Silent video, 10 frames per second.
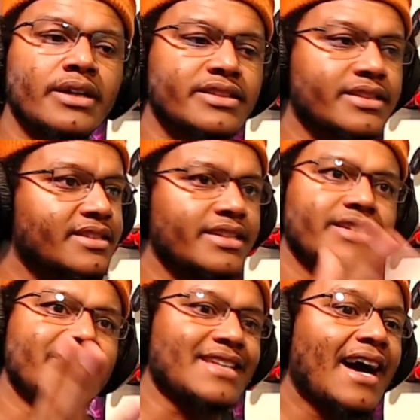Just to see the
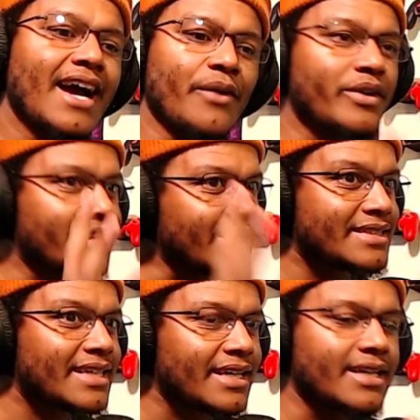design, what they
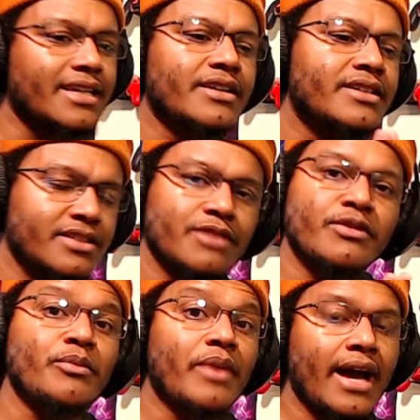did. It just took me
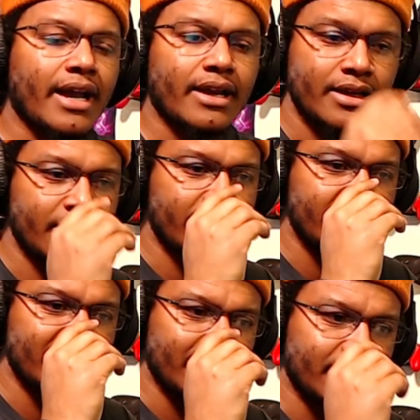back
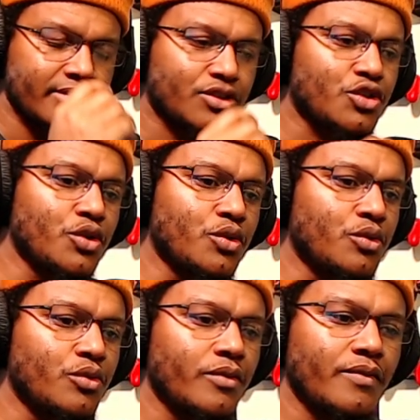to
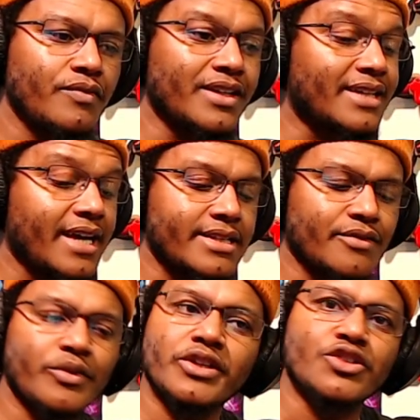the days of
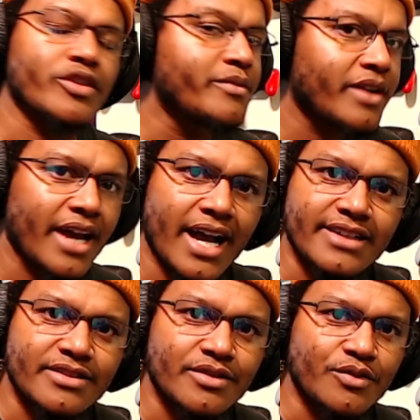when the
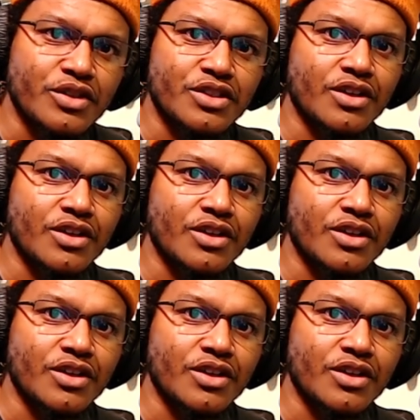Dreamcast was shown.